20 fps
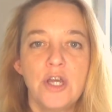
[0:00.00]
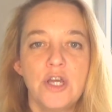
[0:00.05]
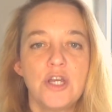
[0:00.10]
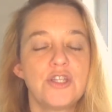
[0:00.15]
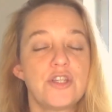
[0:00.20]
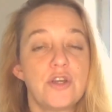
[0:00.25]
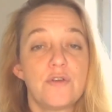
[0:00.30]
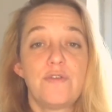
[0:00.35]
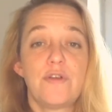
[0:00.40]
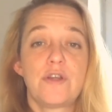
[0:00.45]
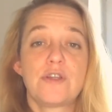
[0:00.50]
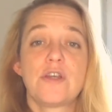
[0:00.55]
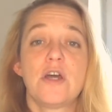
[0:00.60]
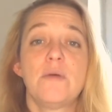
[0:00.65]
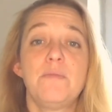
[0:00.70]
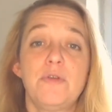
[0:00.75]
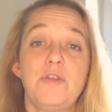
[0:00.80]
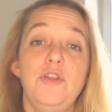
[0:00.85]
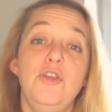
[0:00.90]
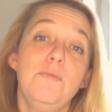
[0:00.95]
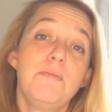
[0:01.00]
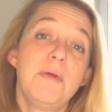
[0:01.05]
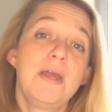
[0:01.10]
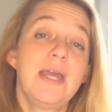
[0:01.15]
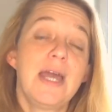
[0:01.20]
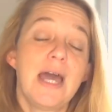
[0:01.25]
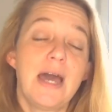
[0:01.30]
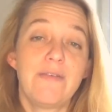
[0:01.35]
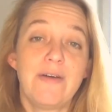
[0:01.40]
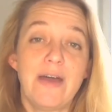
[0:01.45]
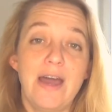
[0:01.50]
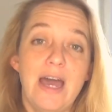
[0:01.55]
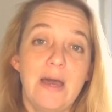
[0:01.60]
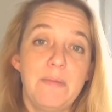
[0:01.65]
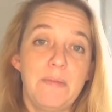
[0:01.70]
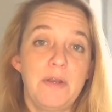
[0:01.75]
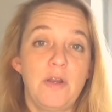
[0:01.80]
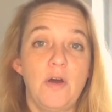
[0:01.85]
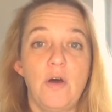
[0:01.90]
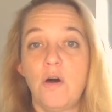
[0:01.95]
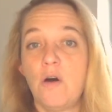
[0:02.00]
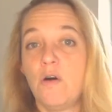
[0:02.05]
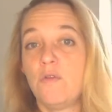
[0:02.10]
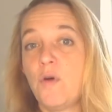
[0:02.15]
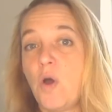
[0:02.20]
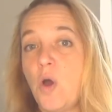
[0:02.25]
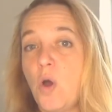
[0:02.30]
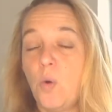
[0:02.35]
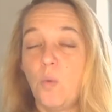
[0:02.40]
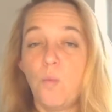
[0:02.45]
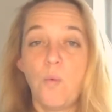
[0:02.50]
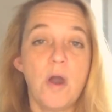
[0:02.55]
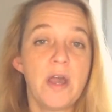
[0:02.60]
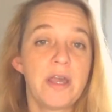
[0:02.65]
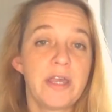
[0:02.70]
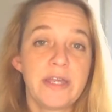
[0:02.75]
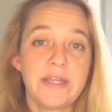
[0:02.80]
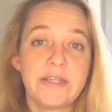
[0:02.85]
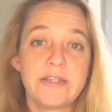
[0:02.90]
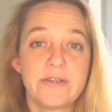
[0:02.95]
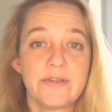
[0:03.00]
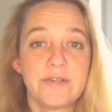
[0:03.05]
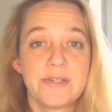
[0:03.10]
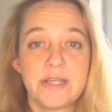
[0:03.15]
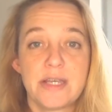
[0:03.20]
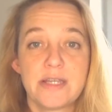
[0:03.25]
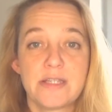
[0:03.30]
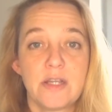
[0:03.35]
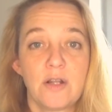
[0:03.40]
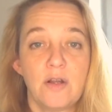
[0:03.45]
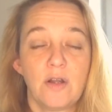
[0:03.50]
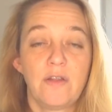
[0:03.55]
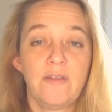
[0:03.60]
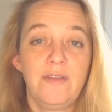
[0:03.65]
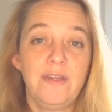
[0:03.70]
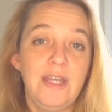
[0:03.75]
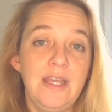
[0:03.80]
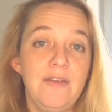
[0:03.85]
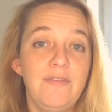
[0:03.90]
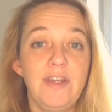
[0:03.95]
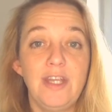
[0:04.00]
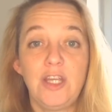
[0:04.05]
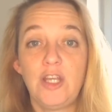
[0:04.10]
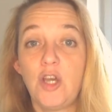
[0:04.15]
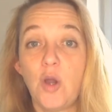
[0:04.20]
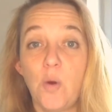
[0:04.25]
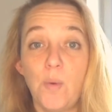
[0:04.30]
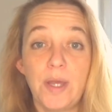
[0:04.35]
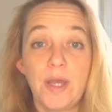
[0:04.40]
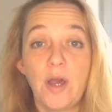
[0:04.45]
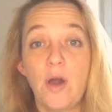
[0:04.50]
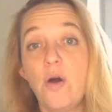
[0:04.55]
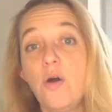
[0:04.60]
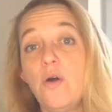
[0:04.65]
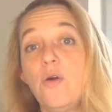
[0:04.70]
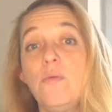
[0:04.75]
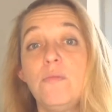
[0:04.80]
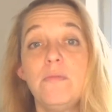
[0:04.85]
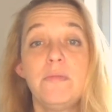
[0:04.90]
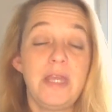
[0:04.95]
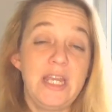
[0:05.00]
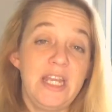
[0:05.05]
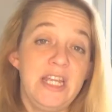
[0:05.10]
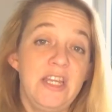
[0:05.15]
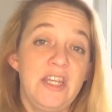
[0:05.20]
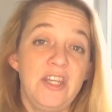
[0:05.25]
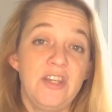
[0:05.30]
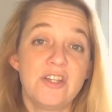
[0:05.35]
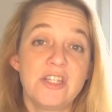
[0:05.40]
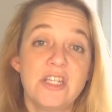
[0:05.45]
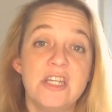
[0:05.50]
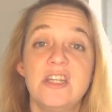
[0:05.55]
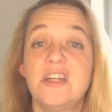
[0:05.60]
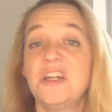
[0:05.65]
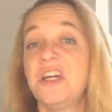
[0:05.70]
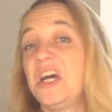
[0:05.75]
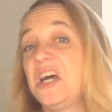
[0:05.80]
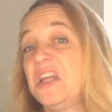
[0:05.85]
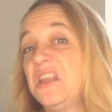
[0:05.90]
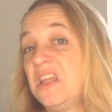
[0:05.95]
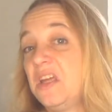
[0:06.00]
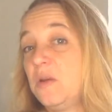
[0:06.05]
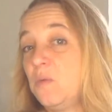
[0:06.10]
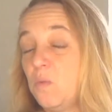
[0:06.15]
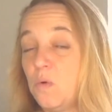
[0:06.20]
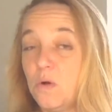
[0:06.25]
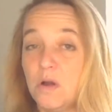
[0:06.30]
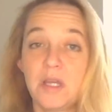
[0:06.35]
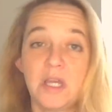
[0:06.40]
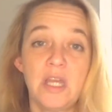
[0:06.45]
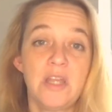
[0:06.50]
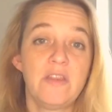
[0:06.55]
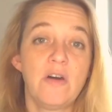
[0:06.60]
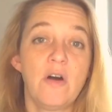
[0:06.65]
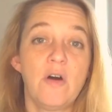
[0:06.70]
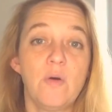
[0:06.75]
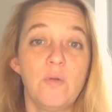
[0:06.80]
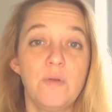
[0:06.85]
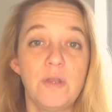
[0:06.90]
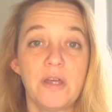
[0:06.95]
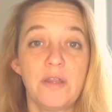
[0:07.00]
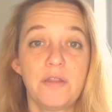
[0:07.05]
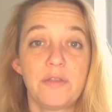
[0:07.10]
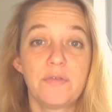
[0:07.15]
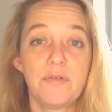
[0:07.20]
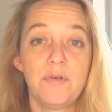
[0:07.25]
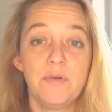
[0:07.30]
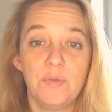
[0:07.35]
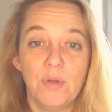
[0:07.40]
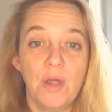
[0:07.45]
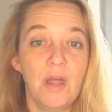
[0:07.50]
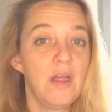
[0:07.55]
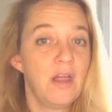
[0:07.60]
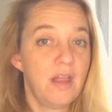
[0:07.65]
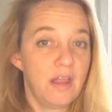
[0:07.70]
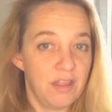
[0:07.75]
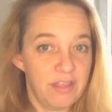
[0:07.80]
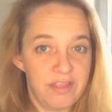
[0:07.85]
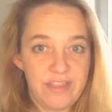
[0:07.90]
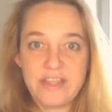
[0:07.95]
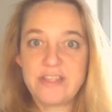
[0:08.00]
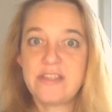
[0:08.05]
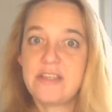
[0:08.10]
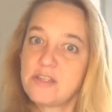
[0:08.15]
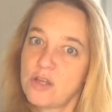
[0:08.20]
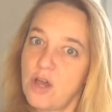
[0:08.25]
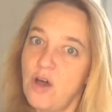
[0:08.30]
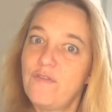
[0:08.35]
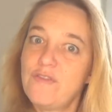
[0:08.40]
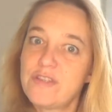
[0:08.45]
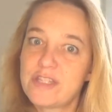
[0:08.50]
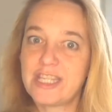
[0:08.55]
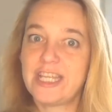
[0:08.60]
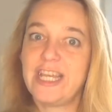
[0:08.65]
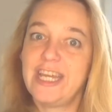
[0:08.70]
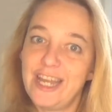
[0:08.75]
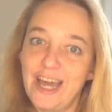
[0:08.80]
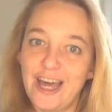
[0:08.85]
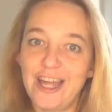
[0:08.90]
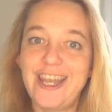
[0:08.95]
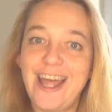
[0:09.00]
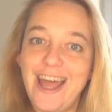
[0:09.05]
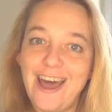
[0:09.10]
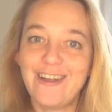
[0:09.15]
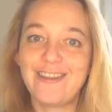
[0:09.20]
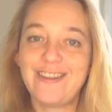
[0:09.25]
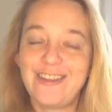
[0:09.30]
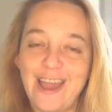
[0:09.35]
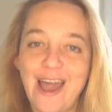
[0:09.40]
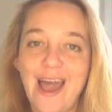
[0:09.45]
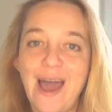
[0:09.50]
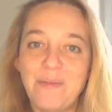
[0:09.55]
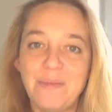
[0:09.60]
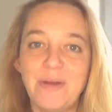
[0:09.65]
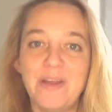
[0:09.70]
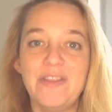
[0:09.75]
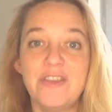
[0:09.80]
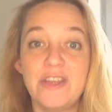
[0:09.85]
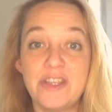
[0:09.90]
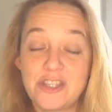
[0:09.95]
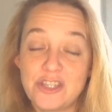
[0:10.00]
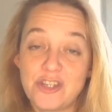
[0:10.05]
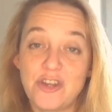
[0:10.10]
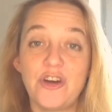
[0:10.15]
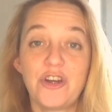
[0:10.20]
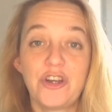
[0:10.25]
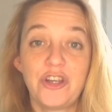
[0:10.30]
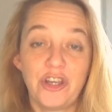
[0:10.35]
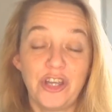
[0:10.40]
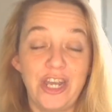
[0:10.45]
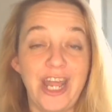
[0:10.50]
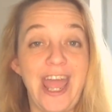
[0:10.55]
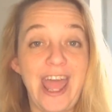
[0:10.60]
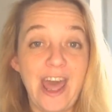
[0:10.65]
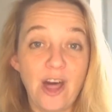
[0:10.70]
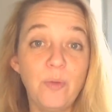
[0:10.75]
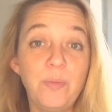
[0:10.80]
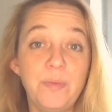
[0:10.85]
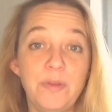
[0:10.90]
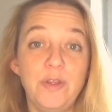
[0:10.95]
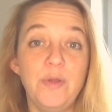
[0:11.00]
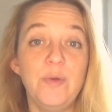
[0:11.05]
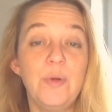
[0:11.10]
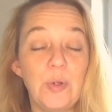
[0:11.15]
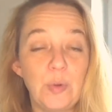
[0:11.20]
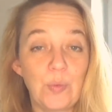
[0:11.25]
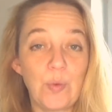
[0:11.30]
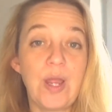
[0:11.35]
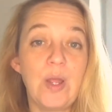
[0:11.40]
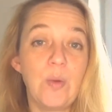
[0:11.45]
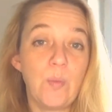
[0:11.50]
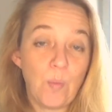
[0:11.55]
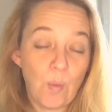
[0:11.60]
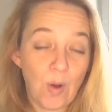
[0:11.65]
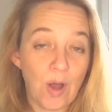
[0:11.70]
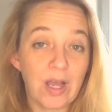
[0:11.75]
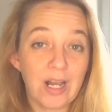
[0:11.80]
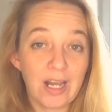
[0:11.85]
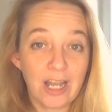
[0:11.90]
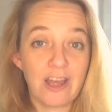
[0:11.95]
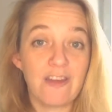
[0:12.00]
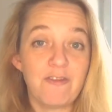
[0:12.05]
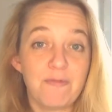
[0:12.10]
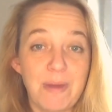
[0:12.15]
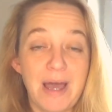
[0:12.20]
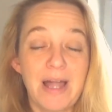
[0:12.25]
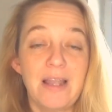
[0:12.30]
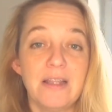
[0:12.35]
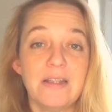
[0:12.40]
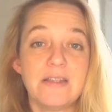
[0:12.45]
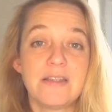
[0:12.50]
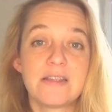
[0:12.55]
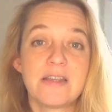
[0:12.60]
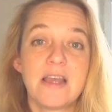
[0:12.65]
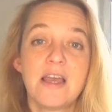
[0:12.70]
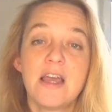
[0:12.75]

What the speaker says: So for example, you may have a habit of working until 6 o'clock in the evening, going home, eating your dinner, and then working the whole night through. This is obviously an unhealthy habit that's not going to help you create work-life balance.